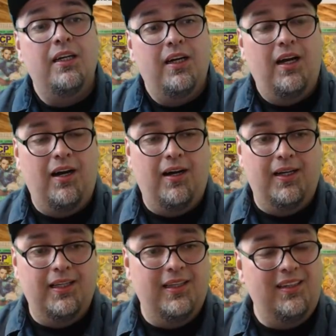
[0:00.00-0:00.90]

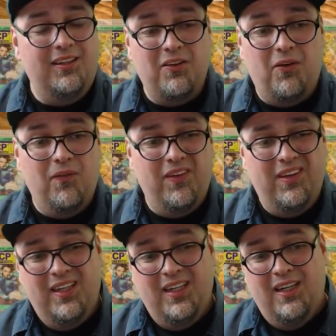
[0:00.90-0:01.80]
Uh, you know,
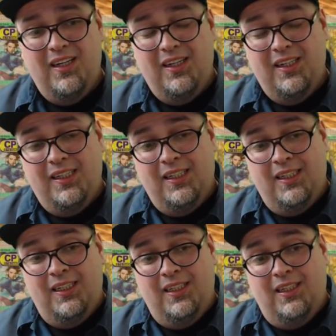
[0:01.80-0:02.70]

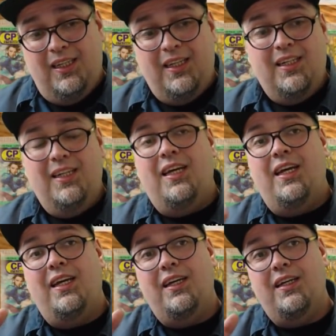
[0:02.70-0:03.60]
it
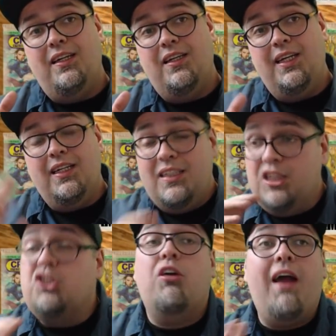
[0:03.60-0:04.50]
it
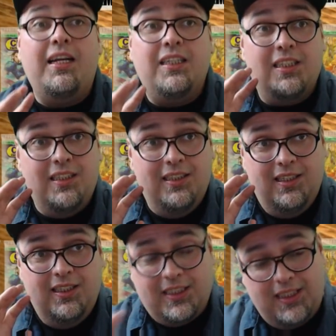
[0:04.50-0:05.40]
detracts
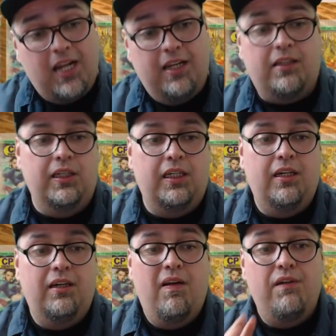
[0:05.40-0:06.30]
aesthetically.
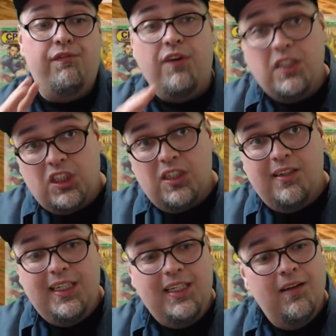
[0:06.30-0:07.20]

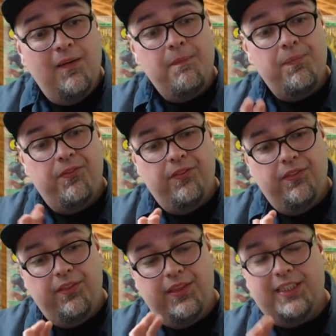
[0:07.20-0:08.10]
Functionally,
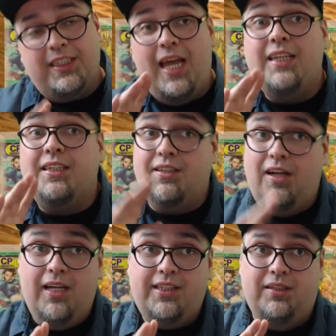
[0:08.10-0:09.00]
this case is
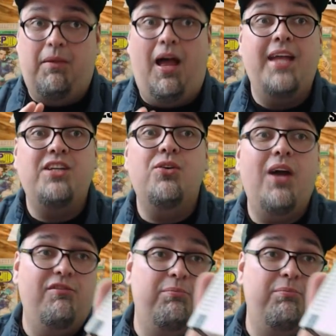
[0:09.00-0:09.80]
awesome. I do have